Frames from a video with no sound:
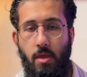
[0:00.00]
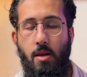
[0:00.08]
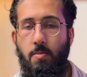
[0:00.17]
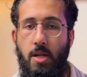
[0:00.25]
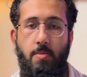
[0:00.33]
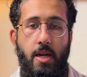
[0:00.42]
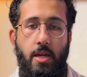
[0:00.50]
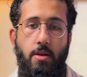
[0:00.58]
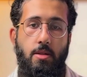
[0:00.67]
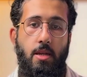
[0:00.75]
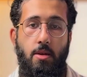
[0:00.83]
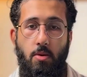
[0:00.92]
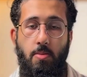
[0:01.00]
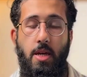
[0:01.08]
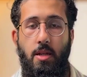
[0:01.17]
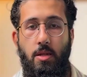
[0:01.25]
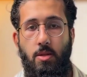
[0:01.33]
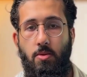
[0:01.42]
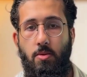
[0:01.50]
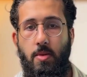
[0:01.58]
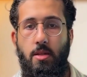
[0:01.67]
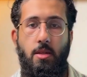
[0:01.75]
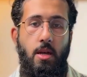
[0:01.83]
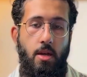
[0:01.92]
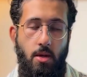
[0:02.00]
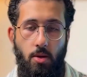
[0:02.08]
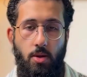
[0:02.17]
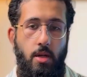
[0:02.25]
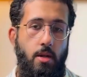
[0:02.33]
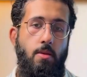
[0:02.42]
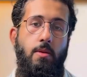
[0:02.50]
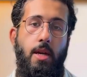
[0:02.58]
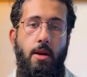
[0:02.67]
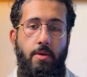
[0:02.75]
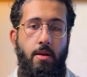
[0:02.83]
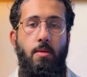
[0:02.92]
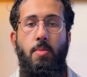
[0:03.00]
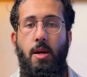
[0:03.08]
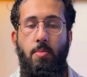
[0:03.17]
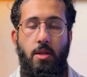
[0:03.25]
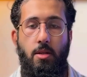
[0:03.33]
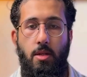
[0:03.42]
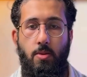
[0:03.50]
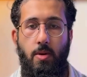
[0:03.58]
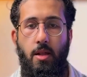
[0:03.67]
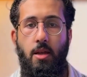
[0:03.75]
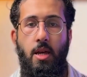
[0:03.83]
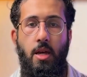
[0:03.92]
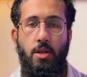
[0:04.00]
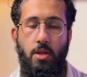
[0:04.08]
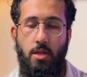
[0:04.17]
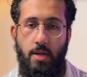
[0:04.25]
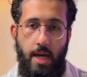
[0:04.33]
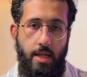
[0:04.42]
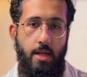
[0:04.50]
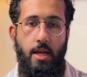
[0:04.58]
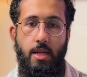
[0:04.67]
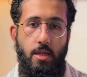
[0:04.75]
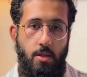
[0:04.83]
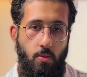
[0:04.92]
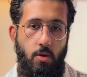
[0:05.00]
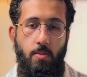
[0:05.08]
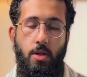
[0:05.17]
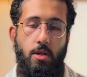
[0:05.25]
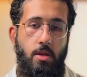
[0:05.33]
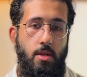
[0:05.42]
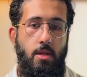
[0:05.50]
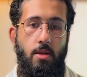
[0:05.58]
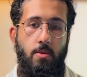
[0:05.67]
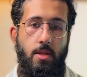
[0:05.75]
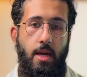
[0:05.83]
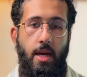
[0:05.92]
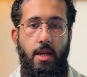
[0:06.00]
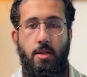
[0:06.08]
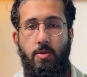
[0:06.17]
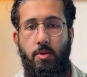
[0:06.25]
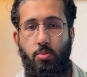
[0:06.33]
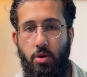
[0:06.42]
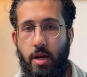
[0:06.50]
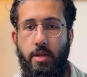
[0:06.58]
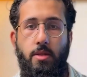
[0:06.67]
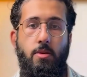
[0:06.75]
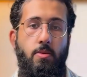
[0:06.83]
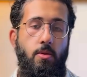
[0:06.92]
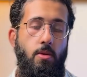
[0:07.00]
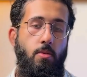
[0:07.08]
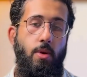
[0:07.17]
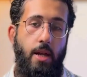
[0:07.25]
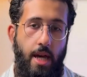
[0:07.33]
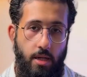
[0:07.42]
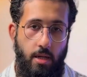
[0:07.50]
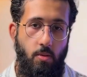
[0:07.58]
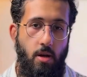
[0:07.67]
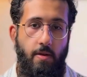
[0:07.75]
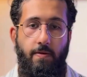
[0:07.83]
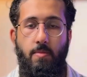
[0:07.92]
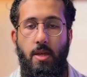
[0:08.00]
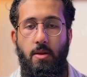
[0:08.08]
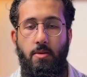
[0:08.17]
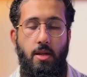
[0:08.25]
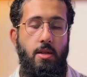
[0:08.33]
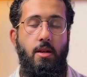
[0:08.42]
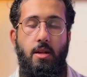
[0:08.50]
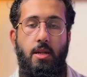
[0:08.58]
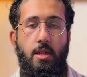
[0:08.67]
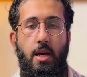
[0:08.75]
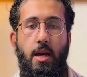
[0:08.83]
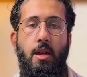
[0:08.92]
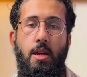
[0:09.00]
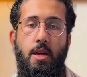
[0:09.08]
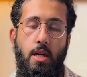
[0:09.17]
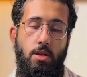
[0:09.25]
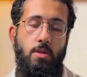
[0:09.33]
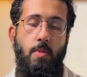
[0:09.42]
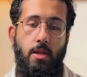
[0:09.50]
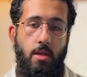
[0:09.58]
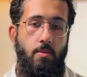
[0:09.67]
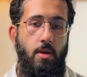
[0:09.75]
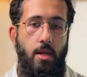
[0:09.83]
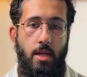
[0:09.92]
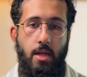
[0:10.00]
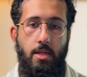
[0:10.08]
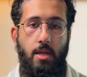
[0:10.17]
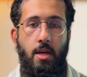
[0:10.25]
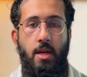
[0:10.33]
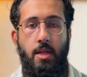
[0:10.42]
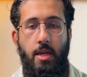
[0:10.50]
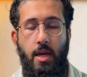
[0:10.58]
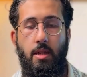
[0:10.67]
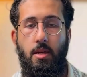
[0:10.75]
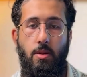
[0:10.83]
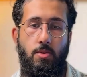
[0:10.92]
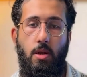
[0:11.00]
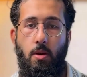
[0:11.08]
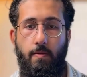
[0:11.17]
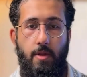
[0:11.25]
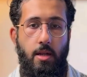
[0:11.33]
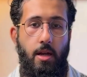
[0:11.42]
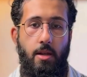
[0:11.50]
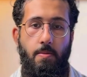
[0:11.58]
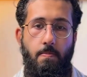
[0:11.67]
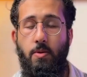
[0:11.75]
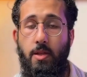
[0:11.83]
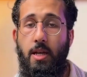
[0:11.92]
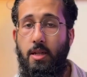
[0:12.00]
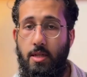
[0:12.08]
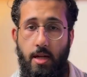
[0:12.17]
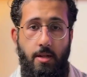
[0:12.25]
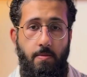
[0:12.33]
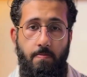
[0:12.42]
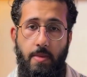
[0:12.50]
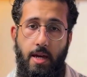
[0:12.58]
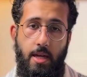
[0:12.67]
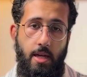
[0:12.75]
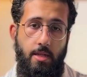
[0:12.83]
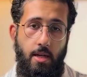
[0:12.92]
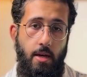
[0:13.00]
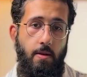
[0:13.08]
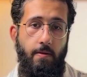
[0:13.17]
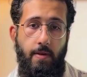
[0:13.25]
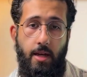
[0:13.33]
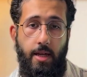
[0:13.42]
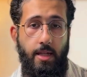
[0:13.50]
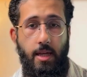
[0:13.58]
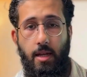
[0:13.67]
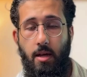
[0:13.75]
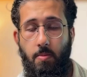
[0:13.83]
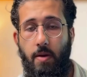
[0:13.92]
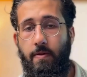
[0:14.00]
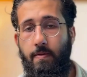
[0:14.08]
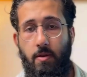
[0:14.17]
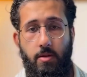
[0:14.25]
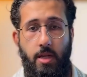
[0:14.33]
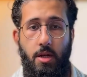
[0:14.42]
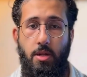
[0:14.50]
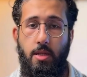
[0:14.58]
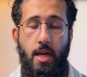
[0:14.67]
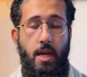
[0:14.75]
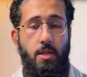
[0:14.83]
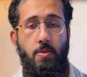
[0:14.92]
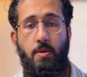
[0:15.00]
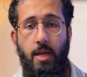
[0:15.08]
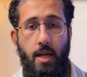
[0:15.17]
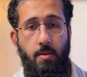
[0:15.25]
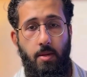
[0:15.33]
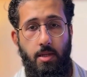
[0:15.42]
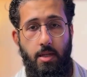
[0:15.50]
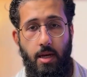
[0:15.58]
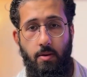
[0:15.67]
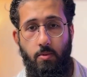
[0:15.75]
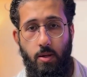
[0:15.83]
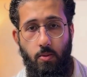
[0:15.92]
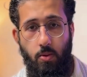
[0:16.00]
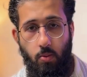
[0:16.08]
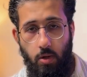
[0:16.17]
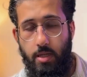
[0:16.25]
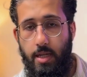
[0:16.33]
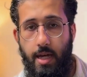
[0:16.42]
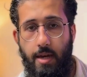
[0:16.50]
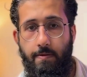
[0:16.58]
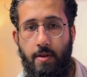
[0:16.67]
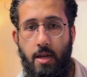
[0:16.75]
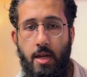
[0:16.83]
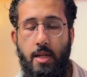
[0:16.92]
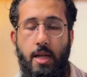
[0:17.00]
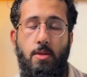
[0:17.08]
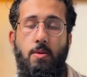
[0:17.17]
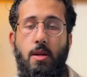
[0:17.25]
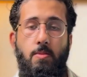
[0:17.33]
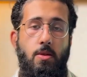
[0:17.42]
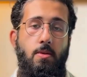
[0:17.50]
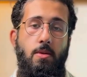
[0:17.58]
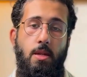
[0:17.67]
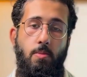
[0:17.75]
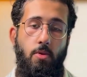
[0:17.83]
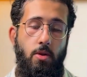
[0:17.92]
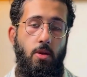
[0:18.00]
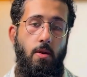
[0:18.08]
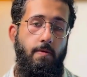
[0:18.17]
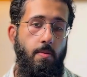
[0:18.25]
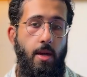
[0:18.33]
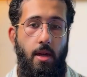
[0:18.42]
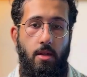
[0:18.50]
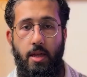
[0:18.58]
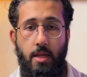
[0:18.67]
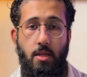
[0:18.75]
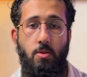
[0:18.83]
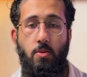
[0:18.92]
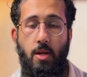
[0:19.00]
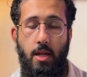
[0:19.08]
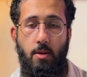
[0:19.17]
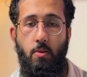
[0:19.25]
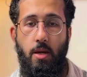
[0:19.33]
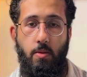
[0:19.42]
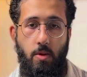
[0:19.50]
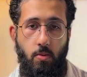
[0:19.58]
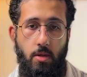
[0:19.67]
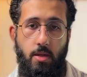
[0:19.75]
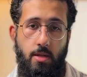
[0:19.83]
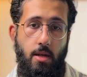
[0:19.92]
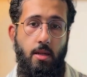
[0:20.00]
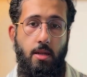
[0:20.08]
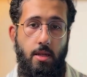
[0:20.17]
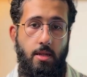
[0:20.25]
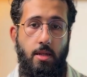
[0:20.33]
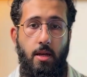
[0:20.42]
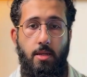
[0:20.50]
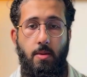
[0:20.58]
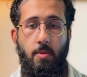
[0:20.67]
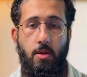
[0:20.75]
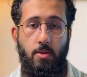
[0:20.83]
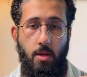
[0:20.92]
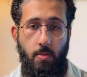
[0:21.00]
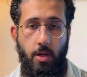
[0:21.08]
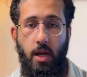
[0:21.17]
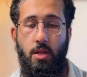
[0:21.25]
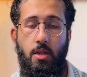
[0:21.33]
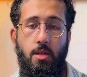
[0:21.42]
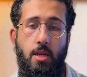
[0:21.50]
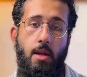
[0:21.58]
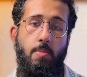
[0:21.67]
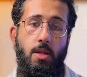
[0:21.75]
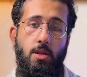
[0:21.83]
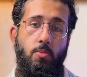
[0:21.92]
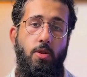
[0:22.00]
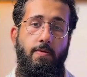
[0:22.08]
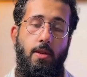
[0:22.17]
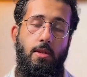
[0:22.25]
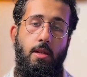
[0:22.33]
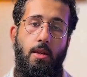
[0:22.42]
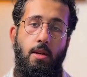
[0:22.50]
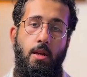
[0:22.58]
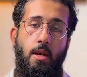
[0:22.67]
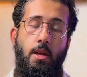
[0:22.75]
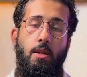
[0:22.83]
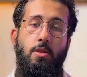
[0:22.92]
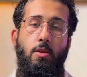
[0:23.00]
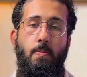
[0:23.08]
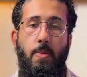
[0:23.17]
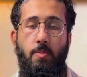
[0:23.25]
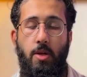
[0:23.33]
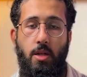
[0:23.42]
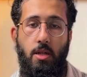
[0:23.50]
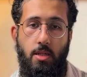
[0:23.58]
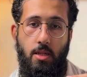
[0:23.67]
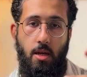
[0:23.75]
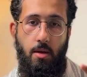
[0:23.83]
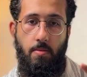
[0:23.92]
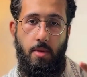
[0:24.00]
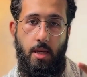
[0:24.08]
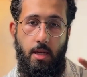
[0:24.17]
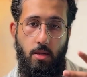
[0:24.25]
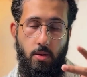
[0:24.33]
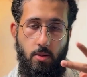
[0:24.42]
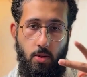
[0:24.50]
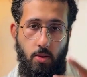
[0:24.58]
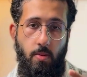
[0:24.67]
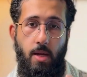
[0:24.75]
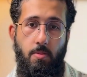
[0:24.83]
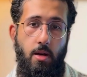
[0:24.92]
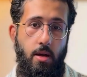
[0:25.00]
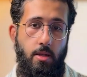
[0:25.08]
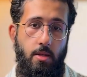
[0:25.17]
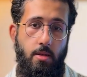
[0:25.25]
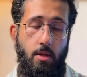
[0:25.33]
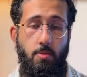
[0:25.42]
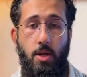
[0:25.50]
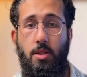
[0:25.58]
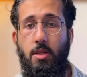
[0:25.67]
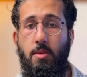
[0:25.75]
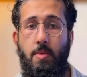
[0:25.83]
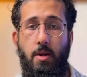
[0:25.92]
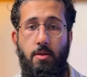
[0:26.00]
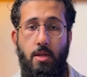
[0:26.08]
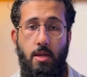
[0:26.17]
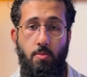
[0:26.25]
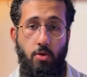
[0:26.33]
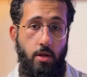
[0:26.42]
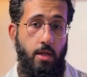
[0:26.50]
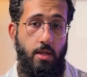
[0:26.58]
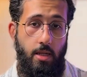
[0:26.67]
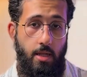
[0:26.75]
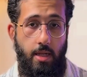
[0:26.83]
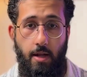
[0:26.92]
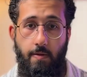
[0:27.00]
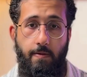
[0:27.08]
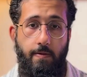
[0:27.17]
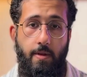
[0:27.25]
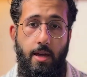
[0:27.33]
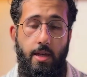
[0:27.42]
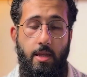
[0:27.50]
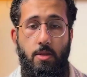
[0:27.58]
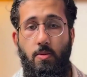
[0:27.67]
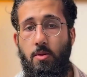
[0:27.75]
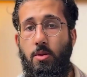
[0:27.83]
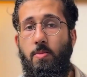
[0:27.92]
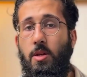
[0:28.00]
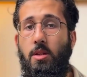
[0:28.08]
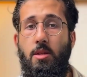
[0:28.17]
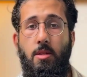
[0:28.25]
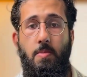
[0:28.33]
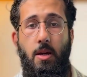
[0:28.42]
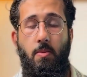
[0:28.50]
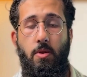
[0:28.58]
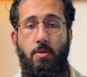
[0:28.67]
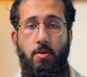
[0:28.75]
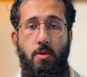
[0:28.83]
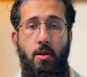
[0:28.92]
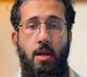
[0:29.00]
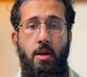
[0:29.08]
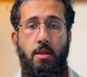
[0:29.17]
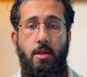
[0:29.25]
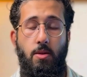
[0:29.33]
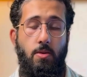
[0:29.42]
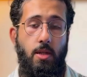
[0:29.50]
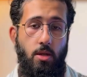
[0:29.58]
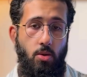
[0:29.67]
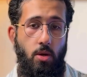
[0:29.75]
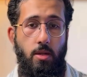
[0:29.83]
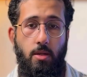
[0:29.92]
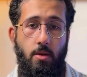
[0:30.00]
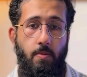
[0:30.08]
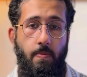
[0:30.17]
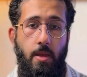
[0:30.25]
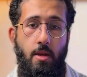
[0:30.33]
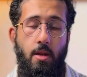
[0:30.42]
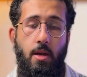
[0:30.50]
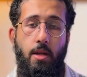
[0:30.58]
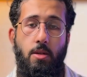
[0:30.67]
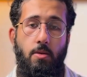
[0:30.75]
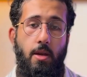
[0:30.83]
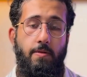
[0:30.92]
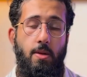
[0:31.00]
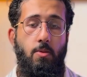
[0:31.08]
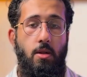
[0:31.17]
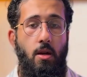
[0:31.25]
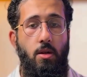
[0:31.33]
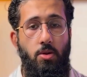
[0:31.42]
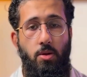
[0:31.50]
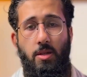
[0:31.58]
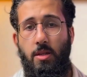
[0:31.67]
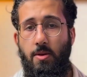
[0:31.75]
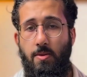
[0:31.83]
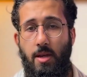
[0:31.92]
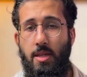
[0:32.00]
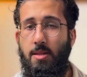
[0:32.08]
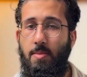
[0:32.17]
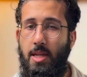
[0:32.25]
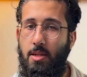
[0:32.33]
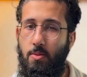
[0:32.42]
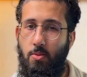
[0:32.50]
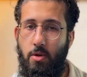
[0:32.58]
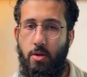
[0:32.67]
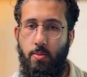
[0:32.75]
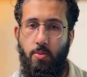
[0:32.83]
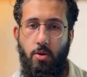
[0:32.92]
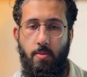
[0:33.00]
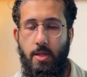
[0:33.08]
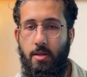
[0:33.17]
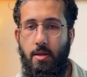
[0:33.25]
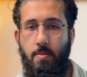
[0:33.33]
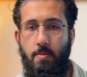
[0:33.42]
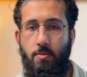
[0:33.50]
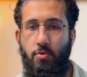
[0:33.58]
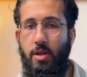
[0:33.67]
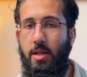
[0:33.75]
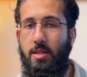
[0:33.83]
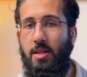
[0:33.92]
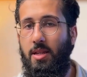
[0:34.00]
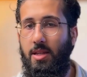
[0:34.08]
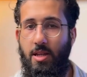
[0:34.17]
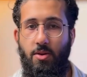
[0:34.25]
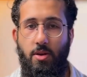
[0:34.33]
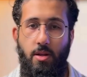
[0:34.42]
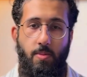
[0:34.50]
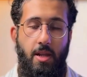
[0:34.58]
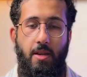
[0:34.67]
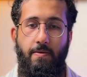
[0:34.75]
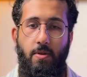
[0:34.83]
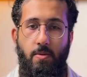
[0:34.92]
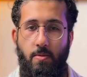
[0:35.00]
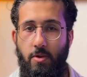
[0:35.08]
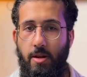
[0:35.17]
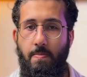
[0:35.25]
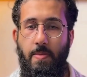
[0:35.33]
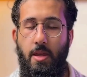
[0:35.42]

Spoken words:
money back guarantee or pay in installments, you should include that around the buy button as well, just to handle any small objections that the user has around price or will it actually work for me or anything like that. It just makes it really easy to get the user over the line. So with that said, that is kind of an ideal above the fold section that has all the elements that we would want to have. Next, we come to the body of the page. And this is really where we want to start to discuss some of those objections that I mentioned previously. So objections come into two main parts. There are objections about the product itself, and there's also objections about whether or not the user can trust you. And so if someone can't trust you, it doesn't matter what you promise them. Realistically, they're not going to believe you, right?